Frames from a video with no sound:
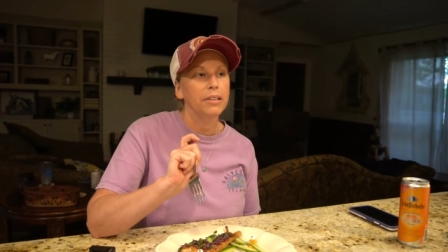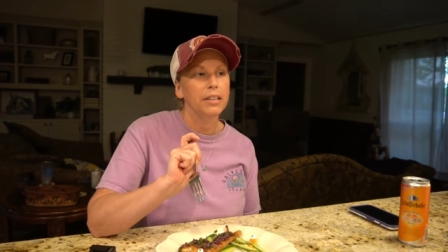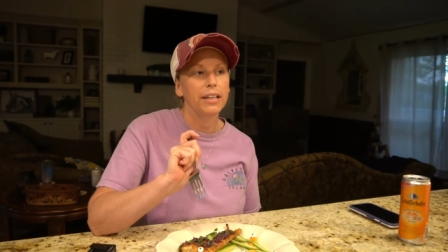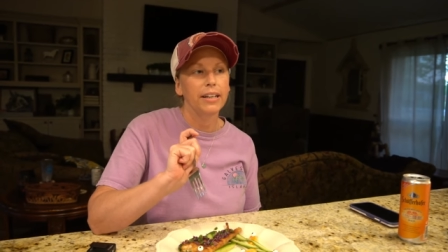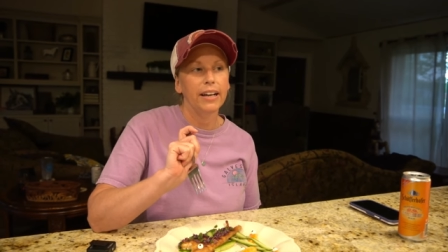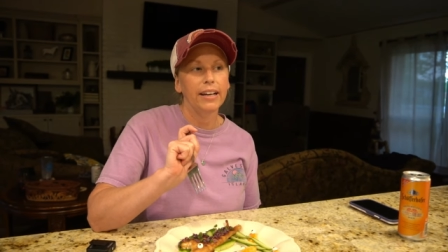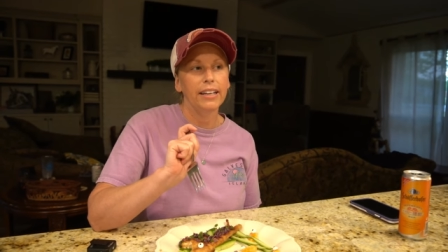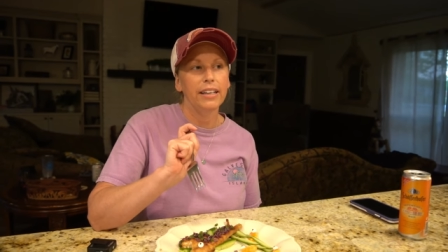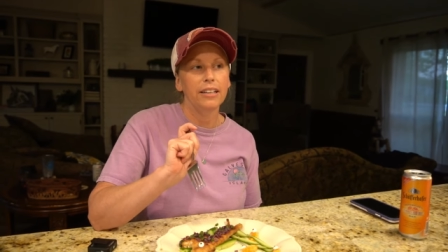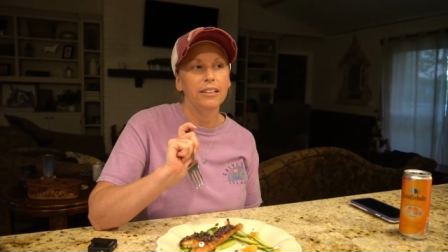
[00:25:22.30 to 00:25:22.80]
Can
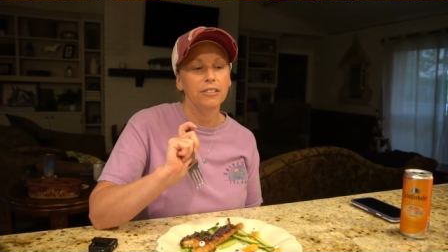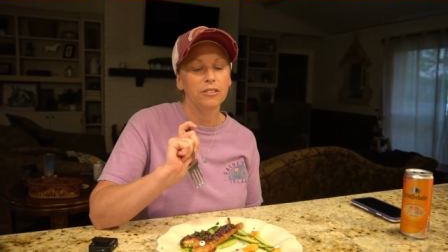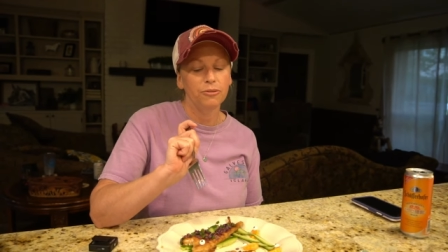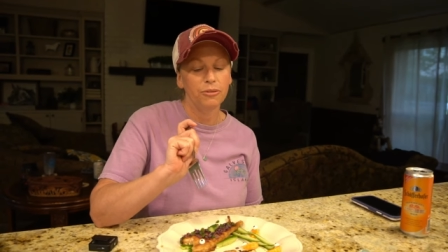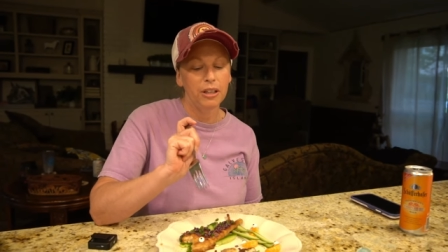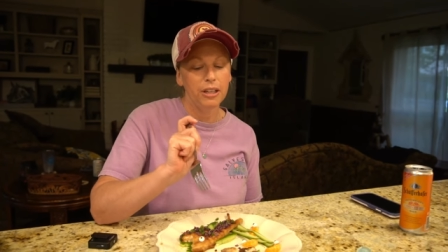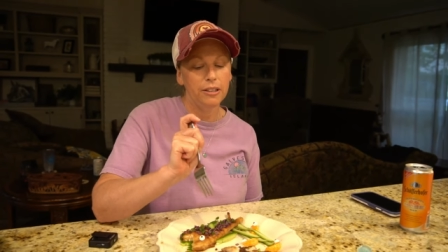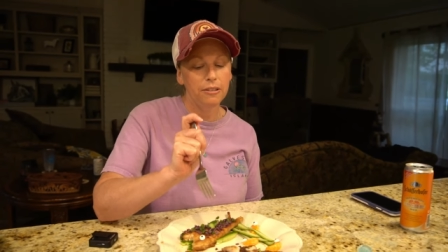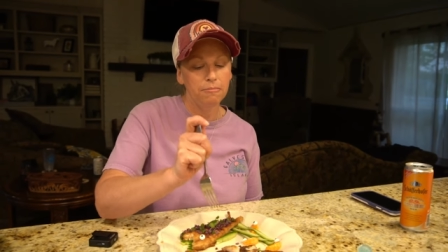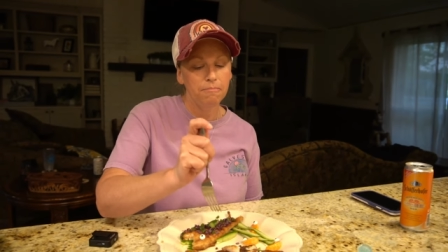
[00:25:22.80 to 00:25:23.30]
I eat a
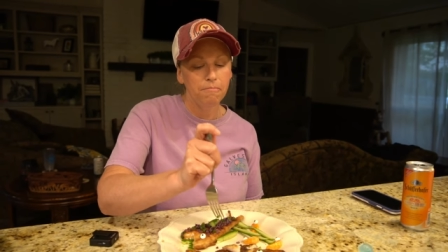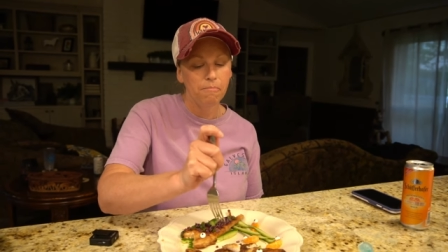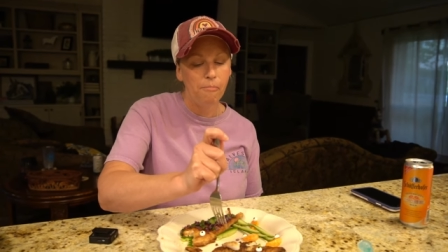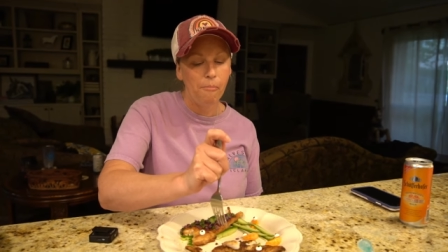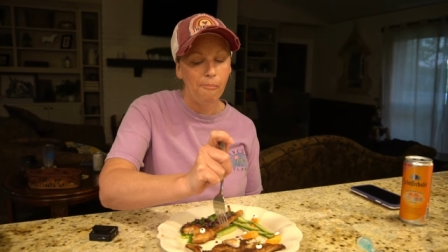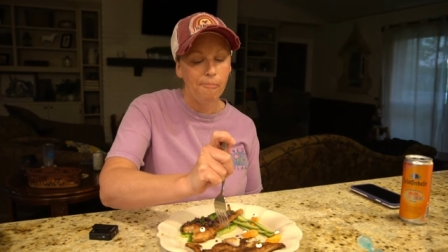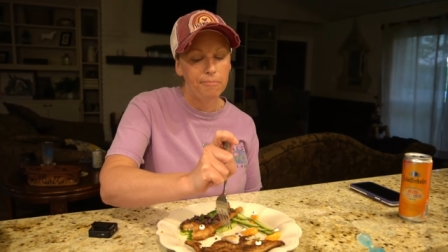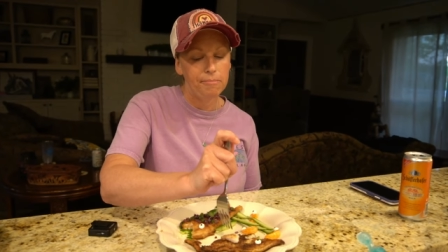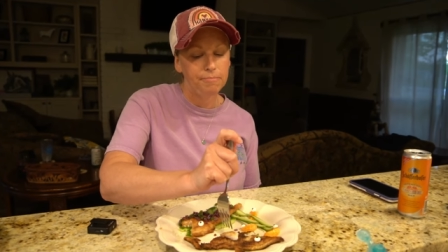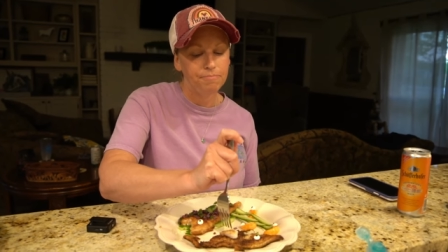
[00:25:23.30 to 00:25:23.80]
spoon?
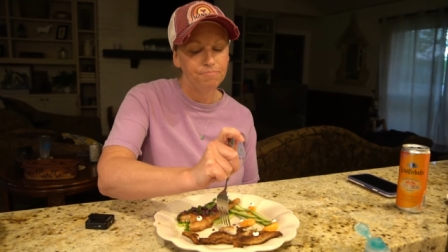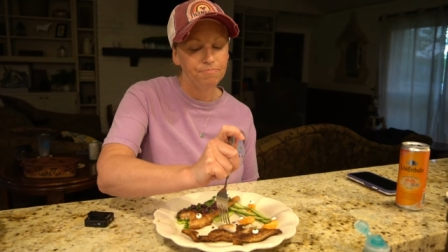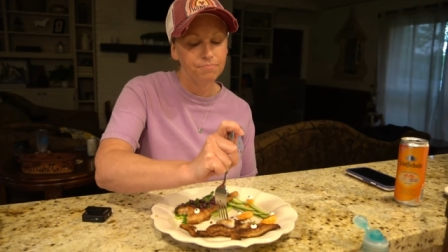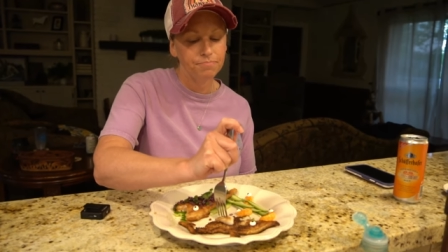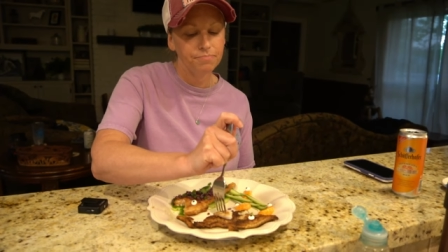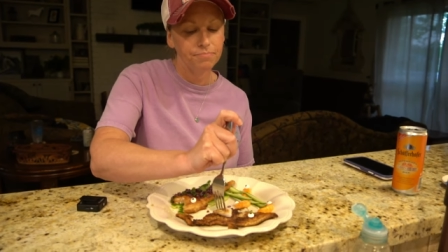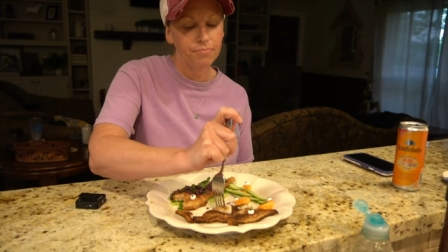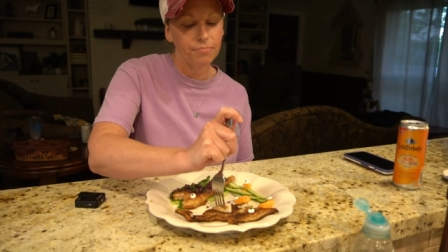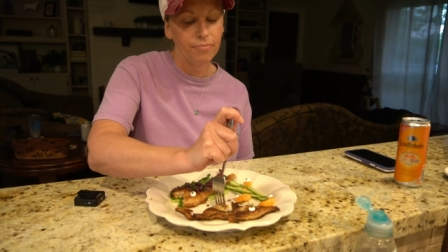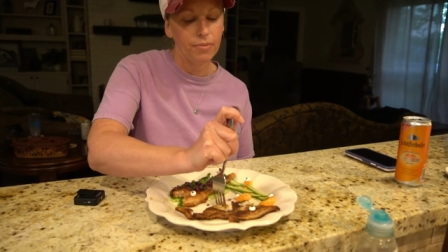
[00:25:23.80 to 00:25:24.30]
Yeah,
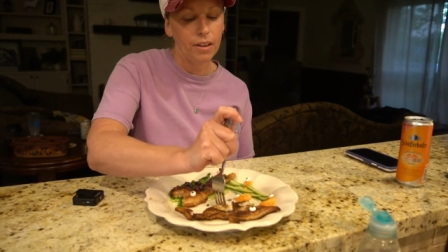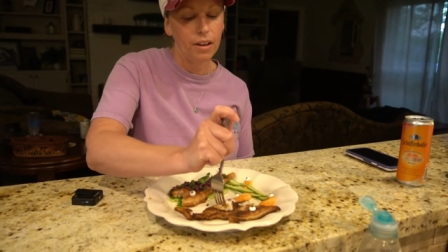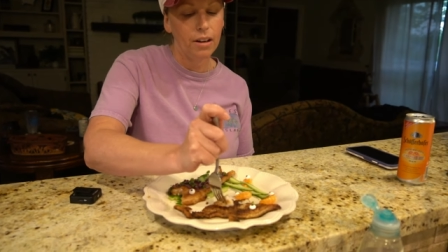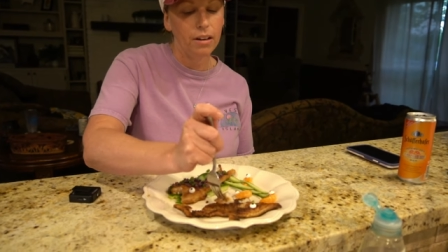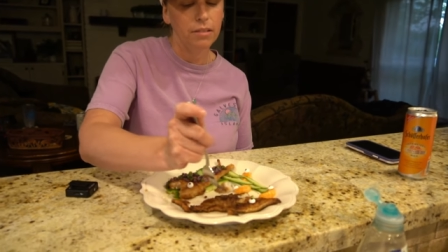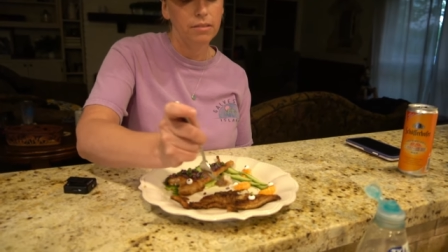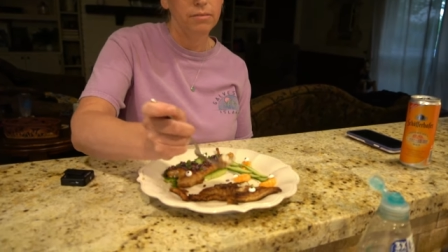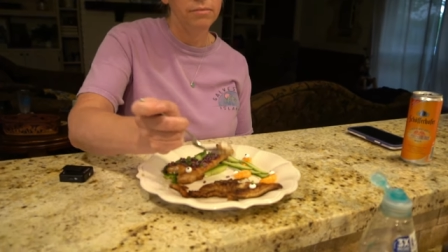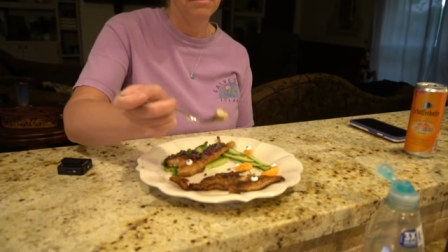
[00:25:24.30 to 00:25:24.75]
you can eat the whole